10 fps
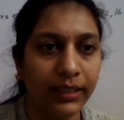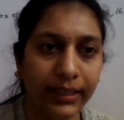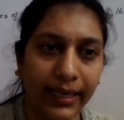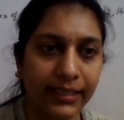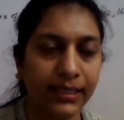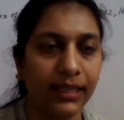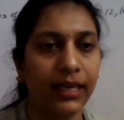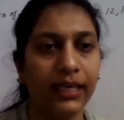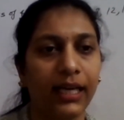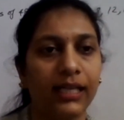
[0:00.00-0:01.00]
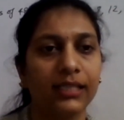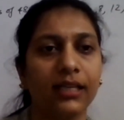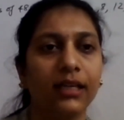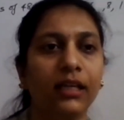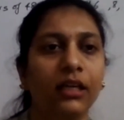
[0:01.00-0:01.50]
Yes, correct
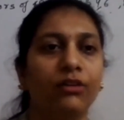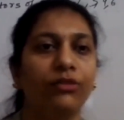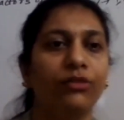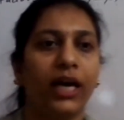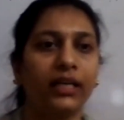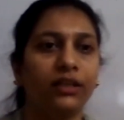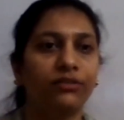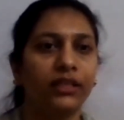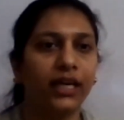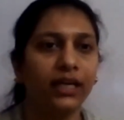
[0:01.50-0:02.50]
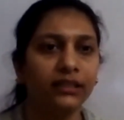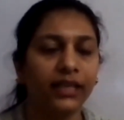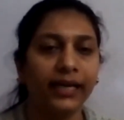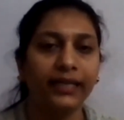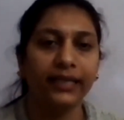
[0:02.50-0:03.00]
answer. Vian
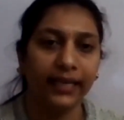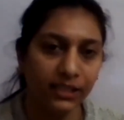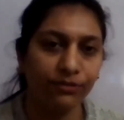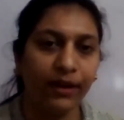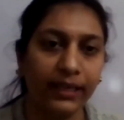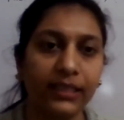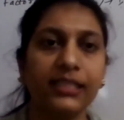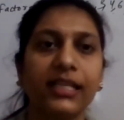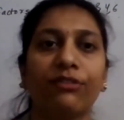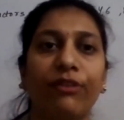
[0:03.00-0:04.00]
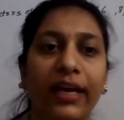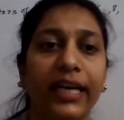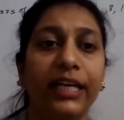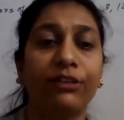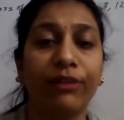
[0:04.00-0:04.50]
Avarna, that yes, factors are
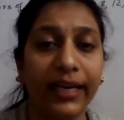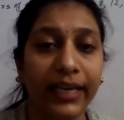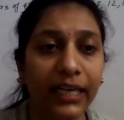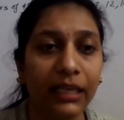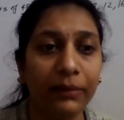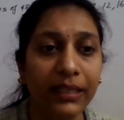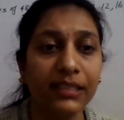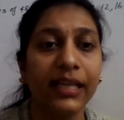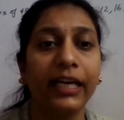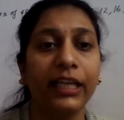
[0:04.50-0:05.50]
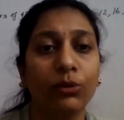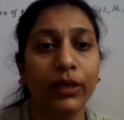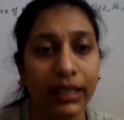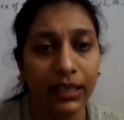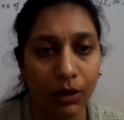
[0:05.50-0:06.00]
finite. Finite means that you
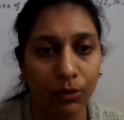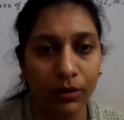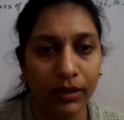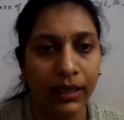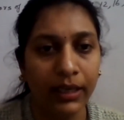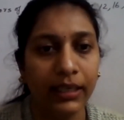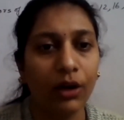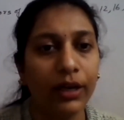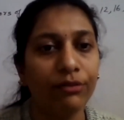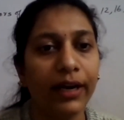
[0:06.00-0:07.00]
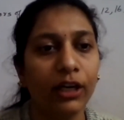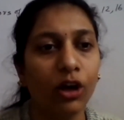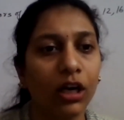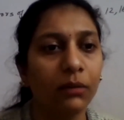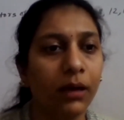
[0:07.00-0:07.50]
can count. Now, if I
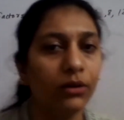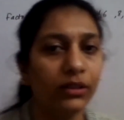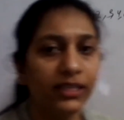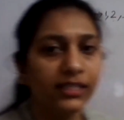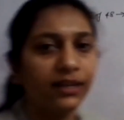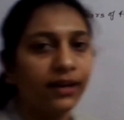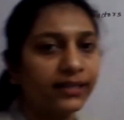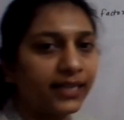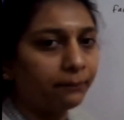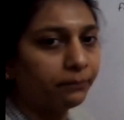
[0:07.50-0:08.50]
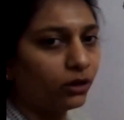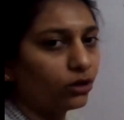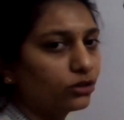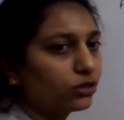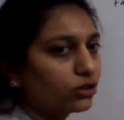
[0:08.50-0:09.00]
talk about this example
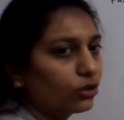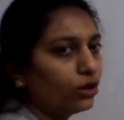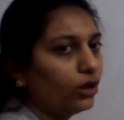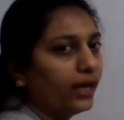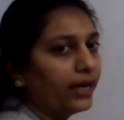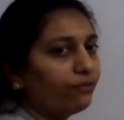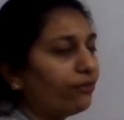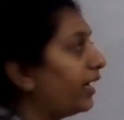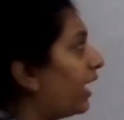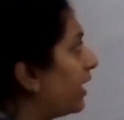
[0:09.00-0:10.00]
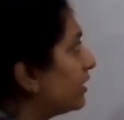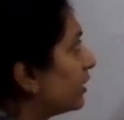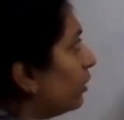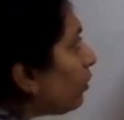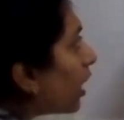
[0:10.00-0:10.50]
also, if I
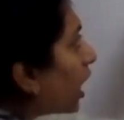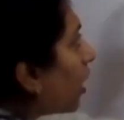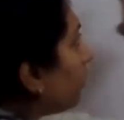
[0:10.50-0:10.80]
ask you,